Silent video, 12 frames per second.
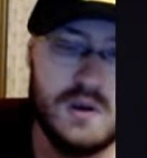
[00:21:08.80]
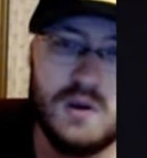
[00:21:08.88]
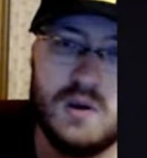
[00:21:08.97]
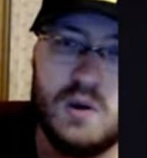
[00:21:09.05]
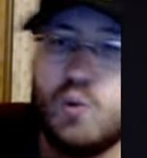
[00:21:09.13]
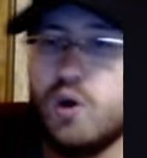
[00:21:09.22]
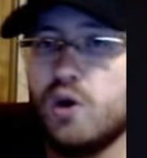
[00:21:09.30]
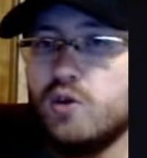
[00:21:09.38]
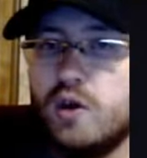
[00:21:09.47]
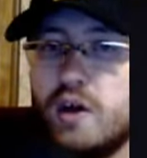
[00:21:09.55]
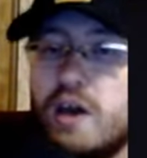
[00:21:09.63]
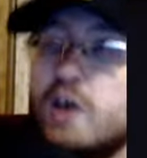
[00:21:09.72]
well, uh,
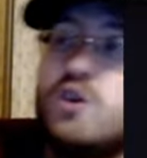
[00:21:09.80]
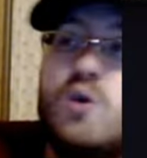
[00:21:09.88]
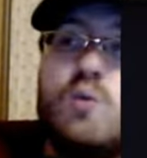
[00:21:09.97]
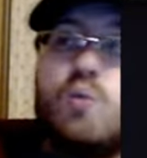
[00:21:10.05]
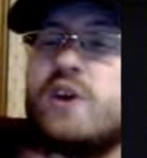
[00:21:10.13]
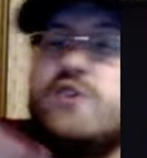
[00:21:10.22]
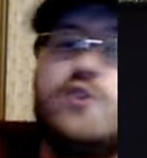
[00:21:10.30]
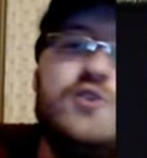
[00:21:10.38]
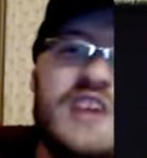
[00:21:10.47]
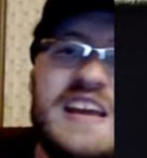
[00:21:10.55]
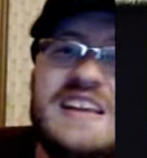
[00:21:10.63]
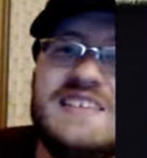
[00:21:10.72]
no, what you're
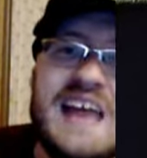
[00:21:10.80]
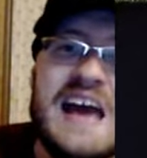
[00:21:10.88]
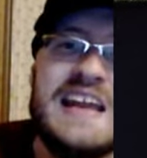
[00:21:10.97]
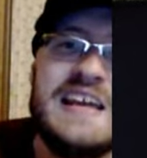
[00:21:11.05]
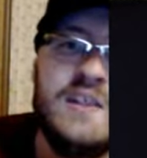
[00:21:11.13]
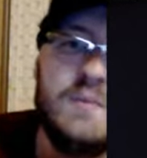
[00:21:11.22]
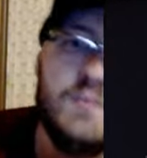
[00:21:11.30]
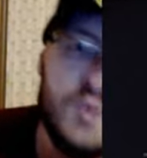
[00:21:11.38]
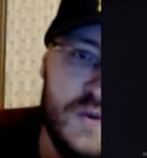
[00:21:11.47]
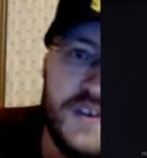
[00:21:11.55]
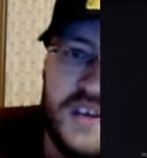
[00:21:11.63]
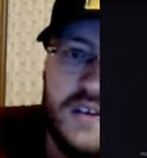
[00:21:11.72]
saying is not in the
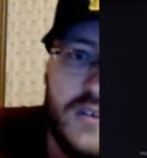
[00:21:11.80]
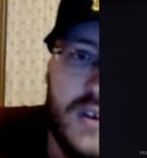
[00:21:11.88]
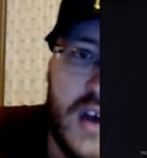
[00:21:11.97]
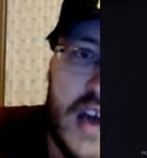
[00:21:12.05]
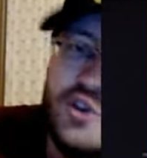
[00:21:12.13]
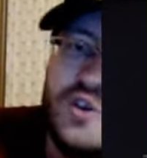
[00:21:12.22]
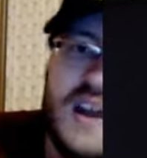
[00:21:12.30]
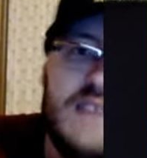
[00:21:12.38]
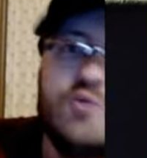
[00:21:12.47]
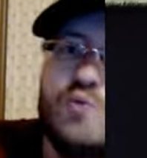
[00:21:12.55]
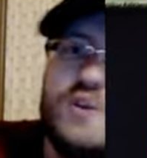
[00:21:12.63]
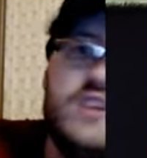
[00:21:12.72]
movies. I shouldn't have to
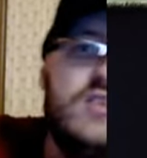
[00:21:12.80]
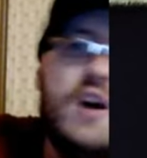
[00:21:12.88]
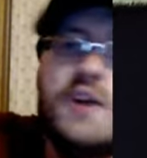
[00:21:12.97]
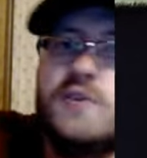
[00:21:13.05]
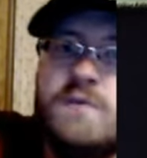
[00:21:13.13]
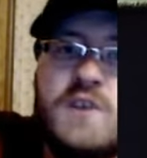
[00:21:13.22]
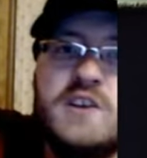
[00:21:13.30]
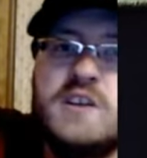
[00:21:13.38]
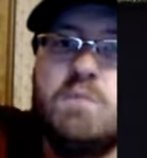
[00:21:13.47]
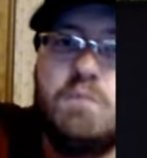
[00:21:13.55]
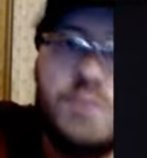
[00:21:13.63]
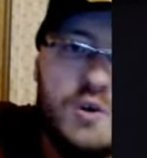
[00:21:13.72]
read some other fucking
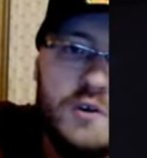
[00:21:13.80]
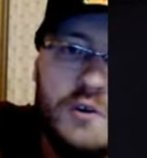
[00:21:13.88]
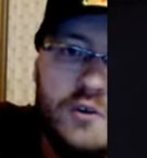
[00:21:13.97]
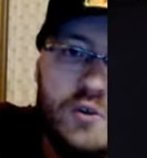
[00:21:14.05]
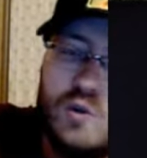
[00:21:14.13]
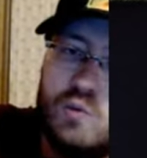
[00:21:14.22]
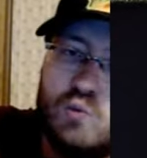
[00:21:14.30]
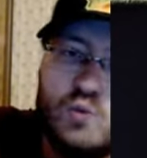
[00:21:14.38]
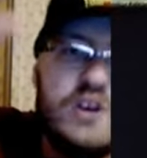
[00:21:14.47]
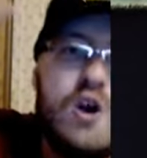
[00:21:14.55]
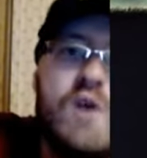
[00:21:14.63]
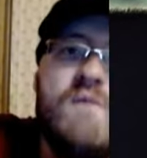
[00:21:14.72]
books or read
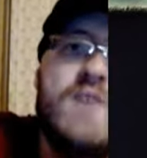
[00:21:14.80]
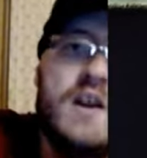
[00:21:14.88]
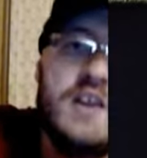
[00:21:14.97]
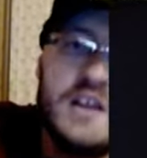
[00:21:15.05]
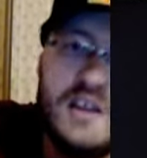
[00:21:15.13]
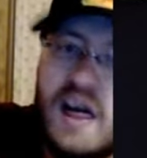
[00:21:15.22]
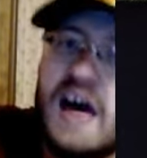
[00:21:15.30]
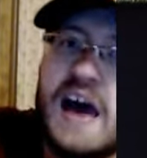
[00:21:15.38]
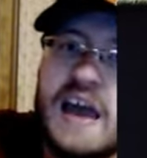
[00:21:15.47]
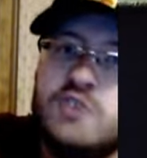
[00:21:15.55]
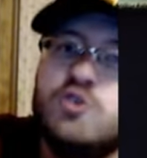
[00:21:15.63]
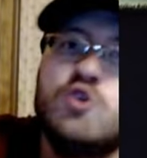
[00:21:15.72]
on fucking line
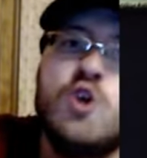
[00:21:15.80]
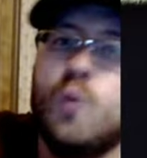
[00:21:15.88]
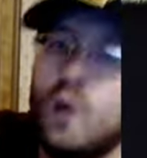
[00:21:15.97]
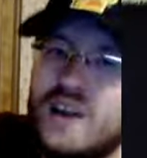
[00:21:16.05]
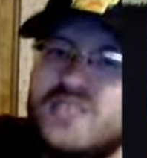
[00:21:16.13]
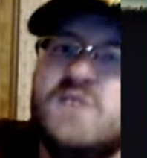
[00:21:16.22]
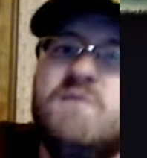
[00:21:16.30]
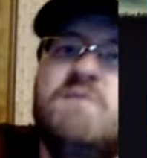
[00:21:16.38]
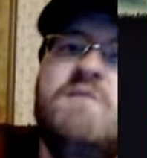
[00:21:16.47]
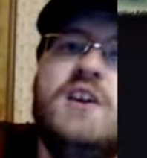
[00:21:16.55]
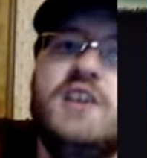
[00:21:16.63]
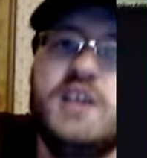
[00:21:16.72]
to know what the fuck
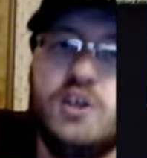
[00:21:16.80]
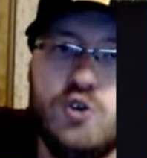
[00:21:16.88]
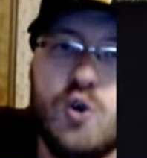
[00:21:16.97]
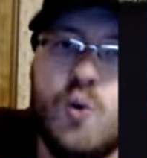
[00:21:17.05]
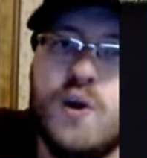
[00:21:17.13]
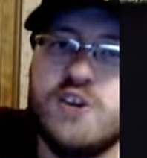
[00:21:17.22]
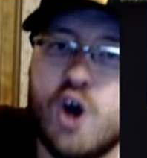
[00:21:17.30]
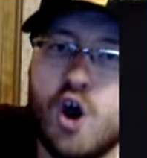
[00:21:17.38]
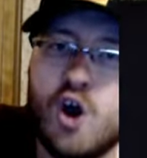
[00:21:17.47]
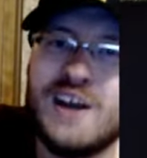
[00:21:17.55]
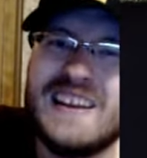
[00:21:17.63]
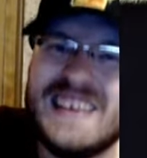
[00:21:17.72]
is going
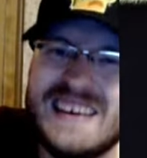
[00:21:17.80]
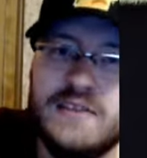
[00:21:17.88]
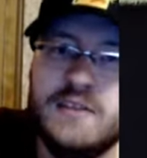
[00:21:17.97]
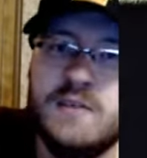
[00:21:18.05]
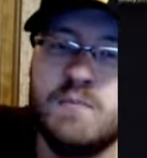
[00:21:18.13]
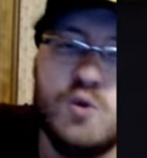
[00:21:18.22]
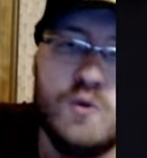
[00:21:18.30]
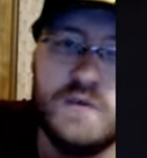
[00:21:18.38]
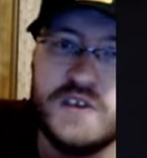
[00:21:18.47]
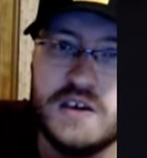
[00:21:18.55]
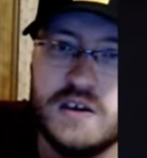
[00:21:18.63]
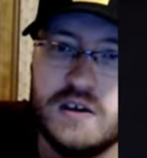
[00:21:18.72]
on in the
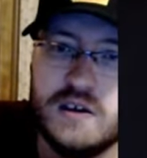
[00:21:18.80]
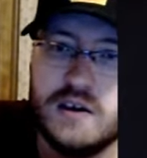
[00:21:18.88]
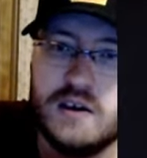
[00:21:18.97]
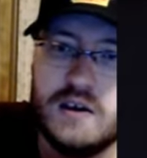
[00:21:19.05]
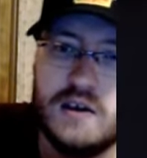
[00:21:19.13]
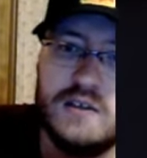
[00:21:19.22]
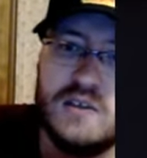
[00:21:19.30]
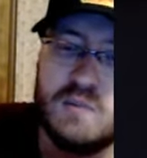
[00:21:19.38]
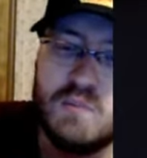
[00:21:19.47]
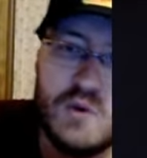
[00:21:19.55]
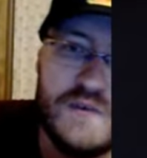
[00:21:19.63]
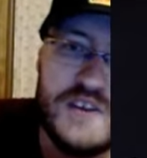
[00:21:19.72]
movie. The
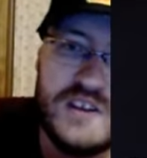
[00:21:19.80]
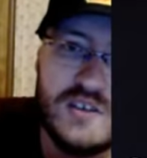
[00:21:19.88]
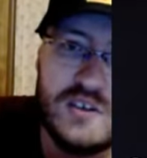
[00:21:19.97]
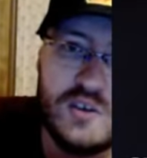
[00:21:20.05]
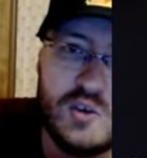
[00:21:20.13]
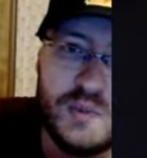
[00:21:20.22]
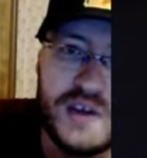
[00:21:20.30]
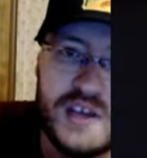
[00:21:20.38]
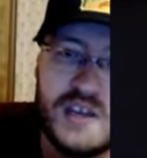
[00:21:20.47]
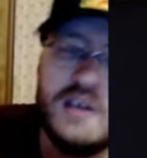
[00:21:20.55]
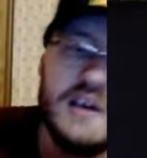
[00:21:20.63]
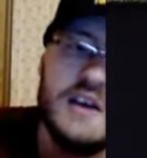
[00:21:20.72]
movie doesn't explain it.
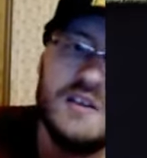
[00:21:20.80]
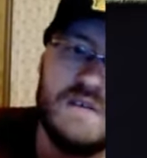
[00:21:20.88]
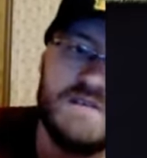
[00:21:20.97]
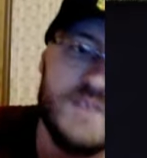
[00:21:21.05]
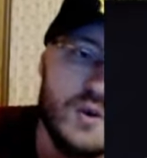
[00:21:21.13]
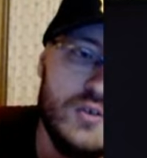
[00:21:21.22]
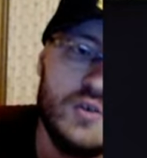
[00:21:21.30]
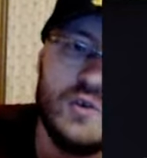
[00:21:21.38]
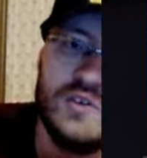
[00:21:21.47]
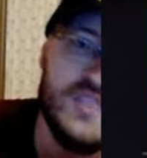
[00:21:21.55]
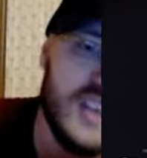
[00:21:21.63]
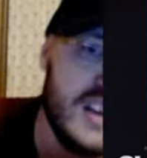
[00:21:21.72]
The first or the
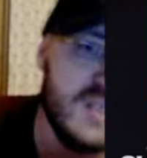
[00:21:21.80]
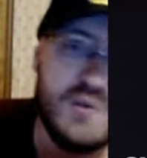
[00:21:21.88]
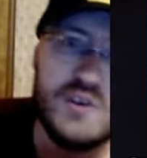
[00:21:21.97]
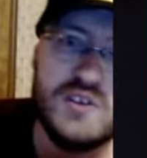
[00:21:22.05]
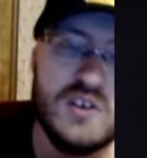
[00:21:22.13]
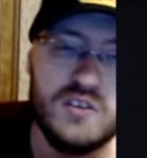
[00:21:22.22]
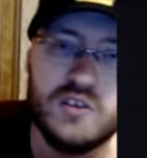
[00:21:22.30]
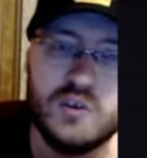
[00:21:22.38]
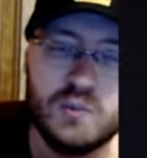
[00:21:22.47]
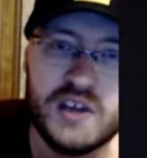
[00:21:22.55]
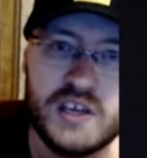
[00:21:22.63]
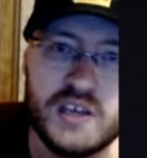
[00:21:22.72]
second movie doesn't
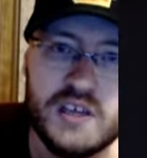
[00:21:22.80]
explain it.